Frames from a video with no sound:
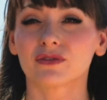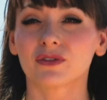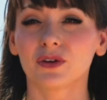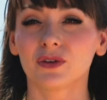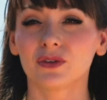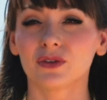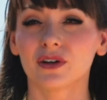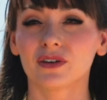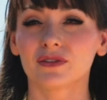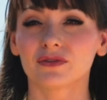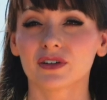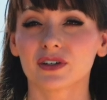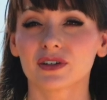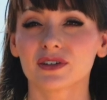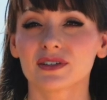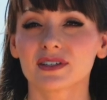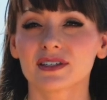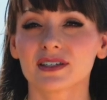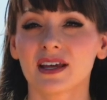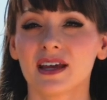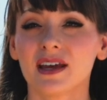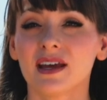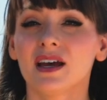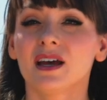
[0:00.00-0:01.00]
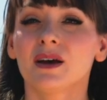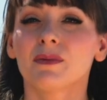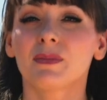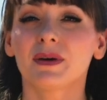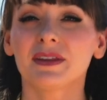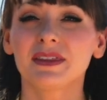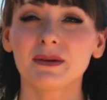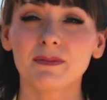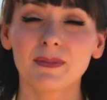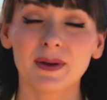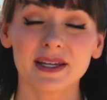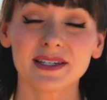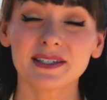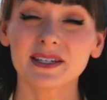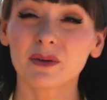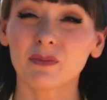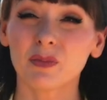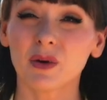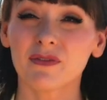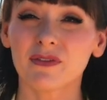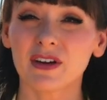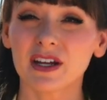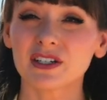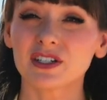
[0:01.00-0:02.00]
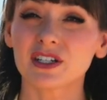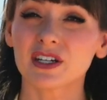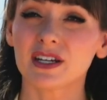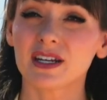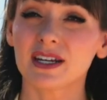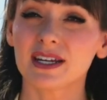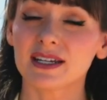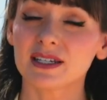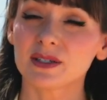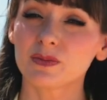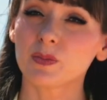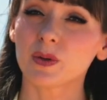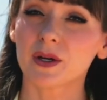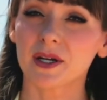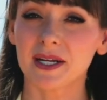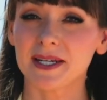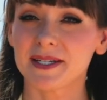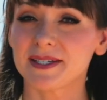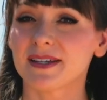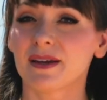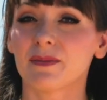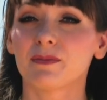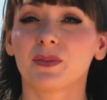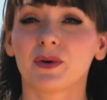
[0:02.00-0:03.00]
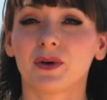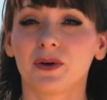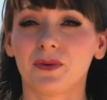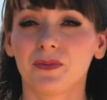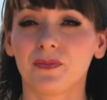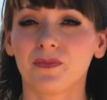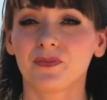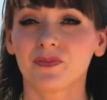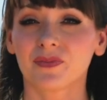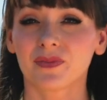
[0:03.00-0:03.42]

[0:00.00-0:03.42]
rollovers, but the basic prevention is pretty simple.